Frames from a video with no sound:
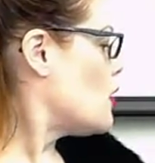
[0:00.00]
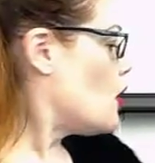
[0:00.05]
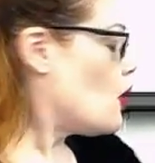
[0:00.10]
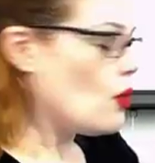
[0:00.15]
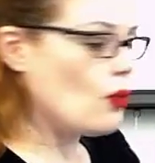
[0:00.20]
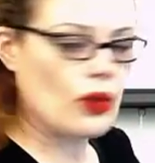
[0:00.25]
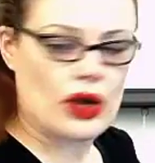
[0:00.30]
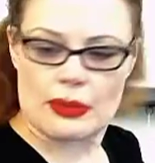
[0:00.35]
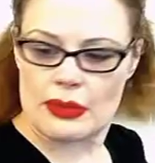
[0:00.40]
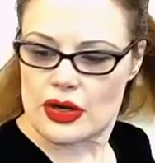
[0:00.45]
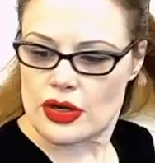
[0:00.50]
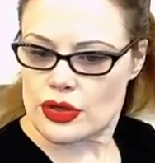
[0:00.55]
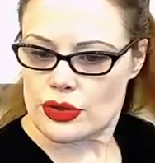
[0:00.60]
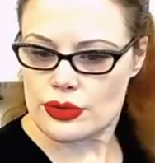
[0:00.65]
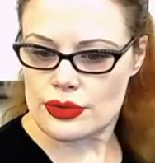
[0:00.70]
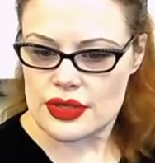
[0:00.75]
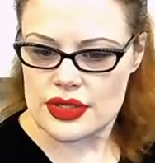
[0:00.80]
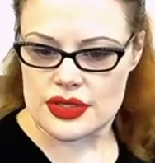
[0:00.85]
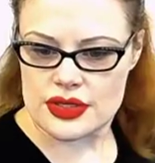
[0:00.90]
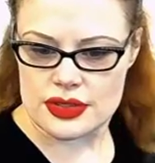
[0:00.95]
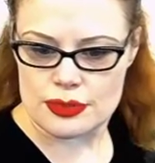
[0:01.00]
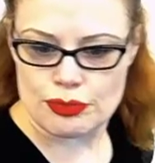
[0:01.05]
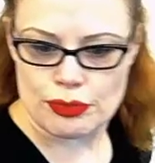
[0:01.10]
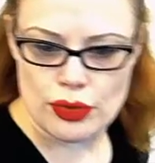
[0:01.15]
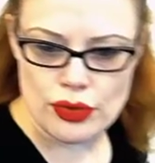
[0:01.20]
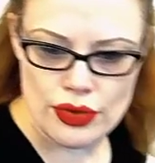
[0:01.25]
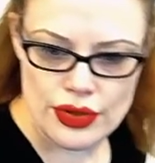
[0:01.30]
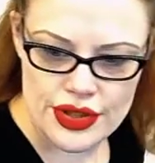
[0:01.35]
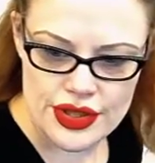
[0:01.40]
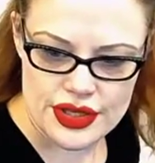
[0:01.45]
What I'm going to do is
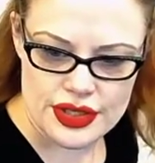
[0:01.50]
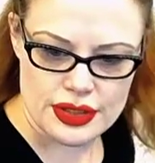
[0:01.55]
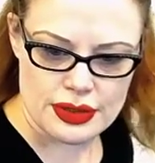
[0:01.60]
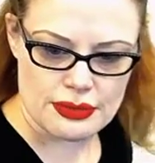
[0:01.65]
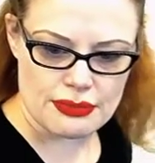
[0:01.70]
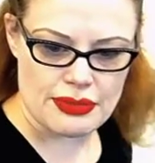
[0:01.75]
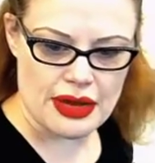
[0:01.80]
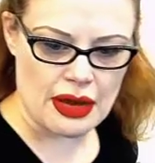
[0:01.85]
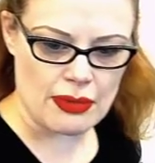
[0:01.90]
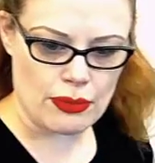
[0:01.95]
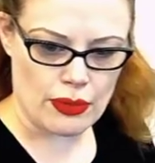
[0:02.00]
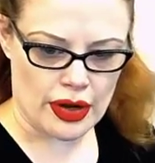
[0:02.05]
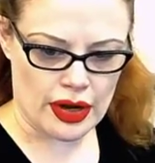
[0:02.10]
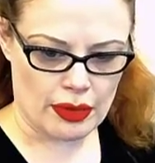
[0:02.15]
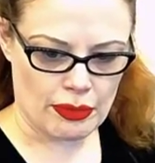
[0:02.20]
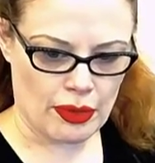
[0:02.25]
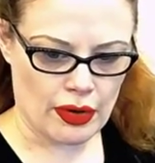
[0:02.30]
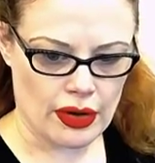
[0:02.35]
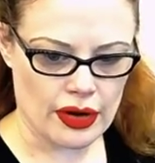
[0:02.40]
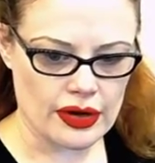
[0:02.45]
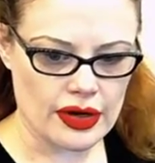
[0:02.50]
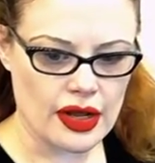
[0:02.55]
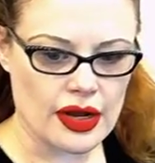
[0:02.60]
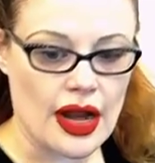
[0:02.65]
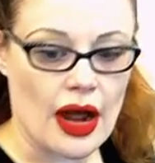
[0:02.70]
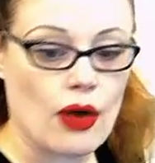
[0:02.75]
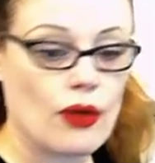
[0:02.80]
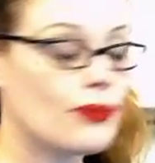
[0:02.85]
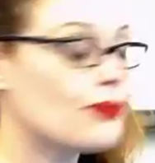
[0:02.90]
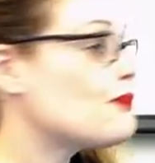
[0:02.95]
pull this bad boy apart.
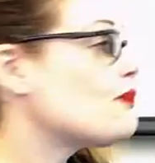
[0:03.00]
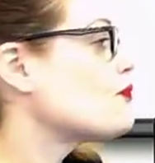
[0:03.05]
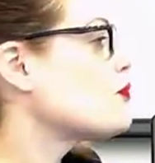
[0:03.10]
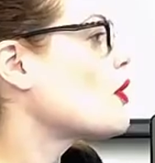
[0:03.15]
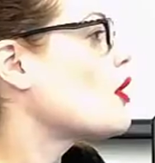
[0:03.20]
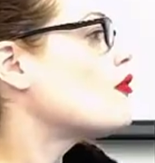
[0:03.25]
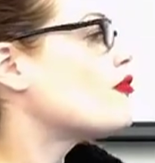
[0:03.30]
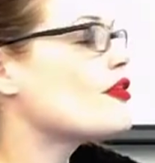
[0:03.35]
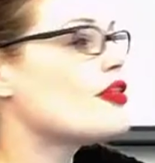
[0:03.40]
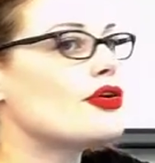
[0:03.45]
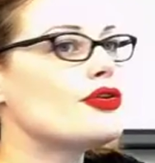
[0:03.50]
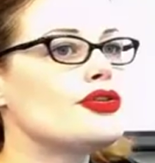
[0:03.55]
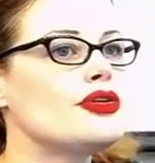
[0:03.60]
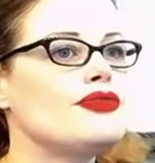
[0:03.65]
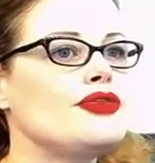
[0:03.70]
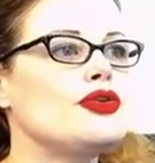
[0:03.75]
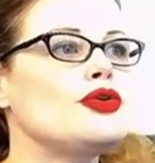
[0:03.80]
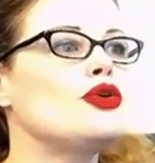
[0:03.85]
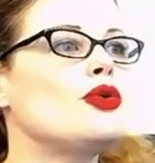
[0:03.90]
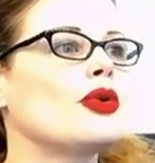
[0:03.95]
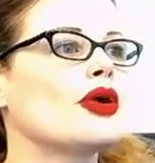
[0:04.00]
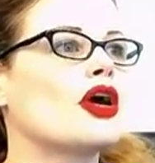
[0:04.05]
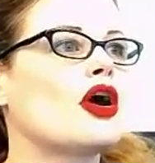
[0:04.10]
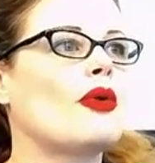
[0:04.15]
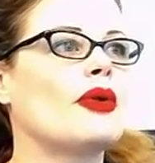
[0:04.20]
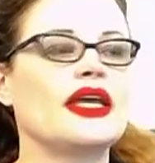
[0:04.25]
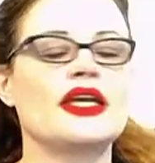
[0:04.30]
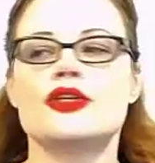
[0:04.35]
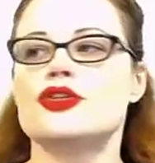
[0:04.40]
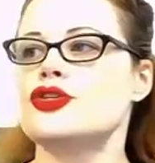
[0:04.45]
Now, for those of you who are
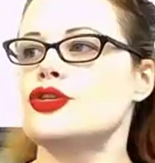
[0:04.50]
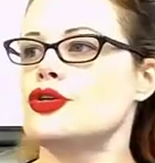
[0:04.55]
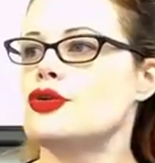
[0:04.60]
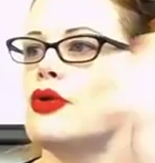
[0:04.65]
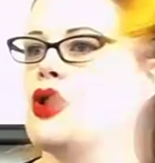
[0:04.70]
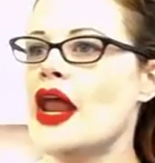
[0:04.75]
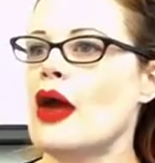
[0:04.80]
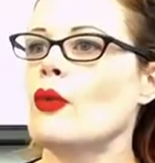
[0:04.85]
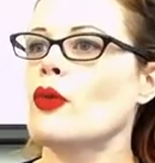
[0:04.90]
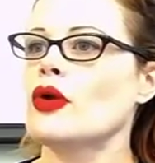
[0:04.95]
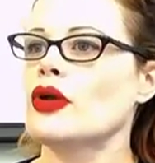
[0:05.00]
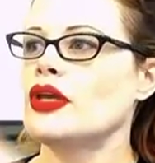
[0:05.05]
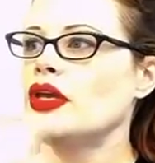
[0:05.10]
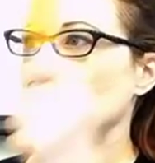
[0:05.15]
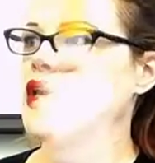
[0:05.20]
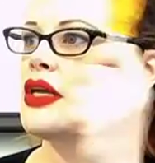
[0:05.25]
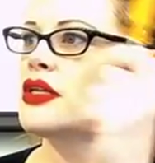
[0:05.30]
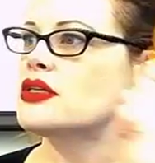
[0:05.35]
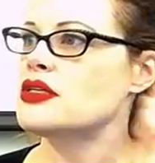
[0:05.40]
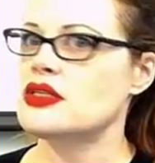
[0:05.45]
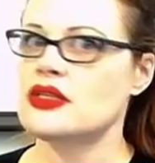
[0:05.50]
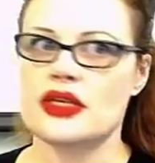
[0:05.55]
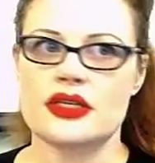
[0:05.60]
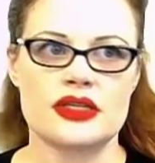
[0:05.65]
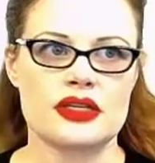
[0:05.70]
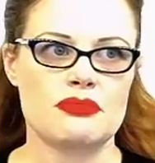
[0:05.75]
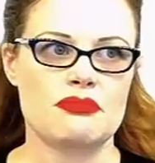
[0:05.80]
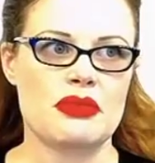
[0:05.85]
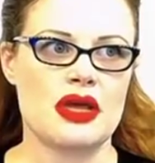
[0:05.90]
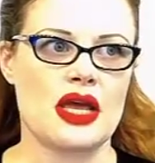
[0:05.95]
going into networking and
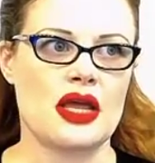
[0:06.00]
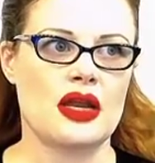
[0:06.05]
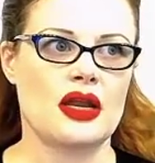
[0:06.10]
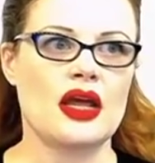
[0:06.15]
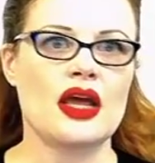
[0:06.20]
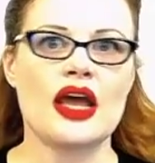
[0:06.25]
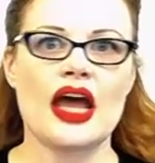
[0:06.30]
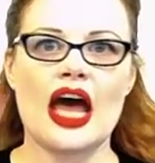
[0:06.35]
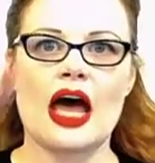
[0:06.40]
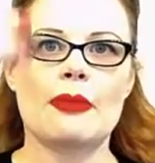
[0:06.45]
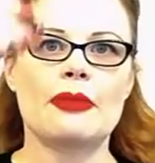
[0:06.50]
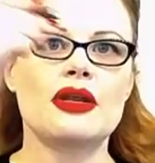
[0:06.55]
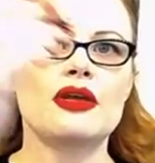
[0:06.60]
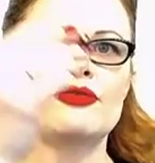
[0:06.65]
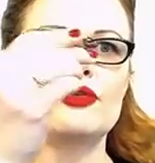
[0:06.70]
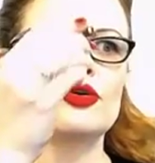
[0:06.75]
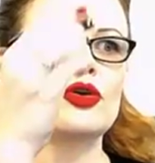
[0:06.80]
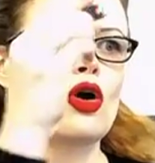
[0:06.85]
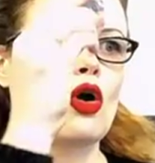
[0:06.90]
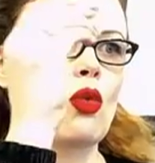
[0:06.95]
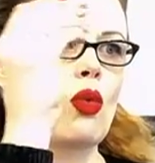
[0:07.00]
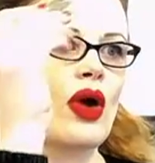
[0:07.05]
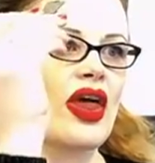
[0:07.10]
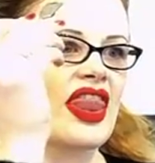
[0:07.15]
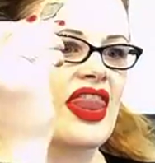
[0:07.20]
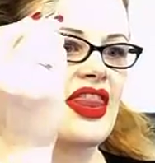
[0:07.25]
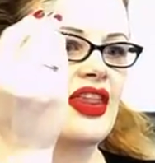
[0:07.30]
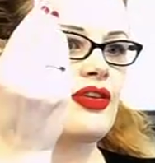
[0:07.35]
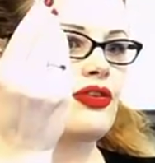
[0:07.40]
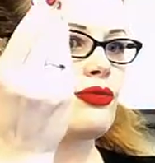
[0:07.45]
sysadmin, how many of you know
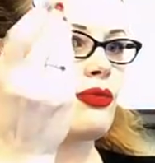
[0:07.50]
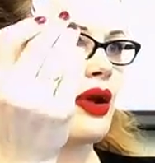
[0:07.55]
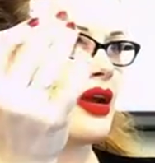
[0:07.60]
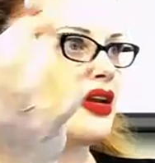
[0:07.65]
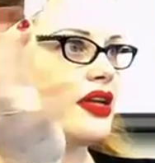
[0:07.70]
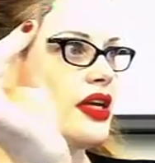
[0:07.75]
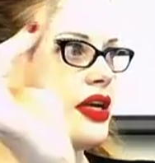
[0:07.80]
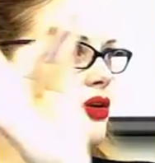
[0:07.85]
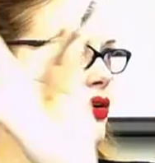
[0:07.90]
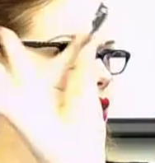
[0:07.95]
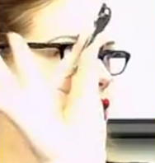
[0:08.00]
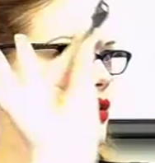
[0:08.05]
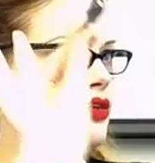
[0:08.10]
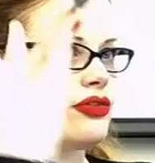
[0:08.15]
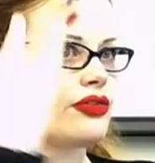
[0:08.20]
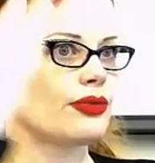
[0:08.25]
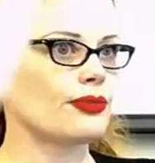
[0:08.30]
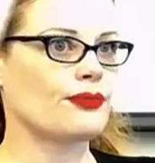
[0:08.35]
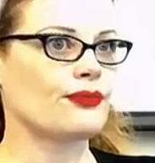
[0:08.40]
what this right here is?